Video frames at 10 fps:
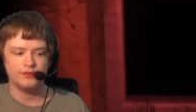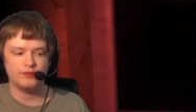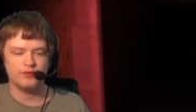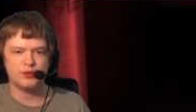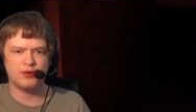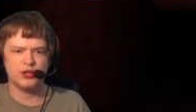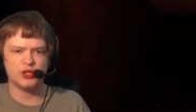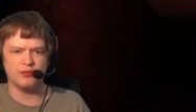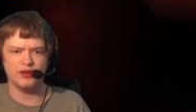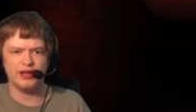There's probably
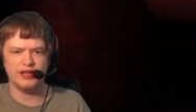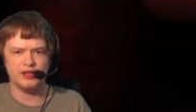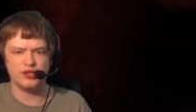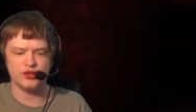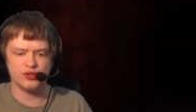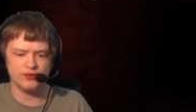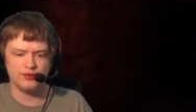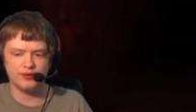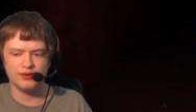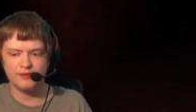some light issues going
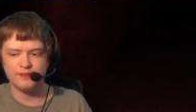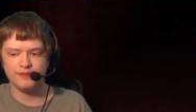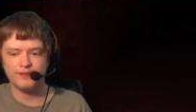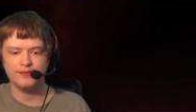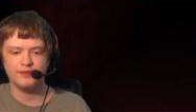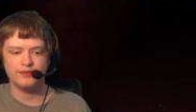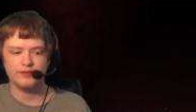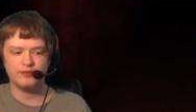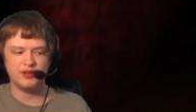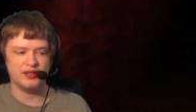on there,
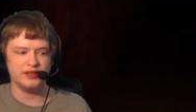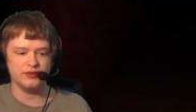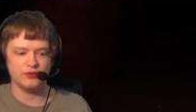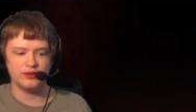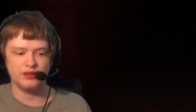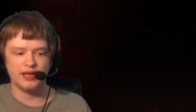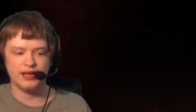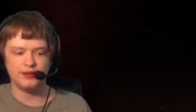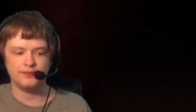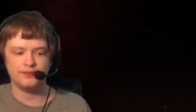but ignoring
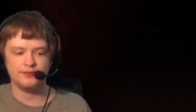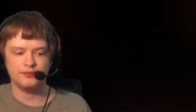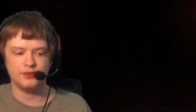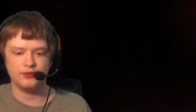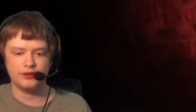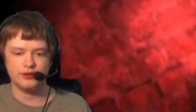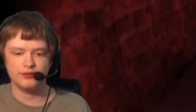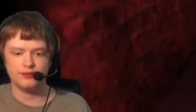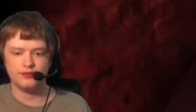that. No good.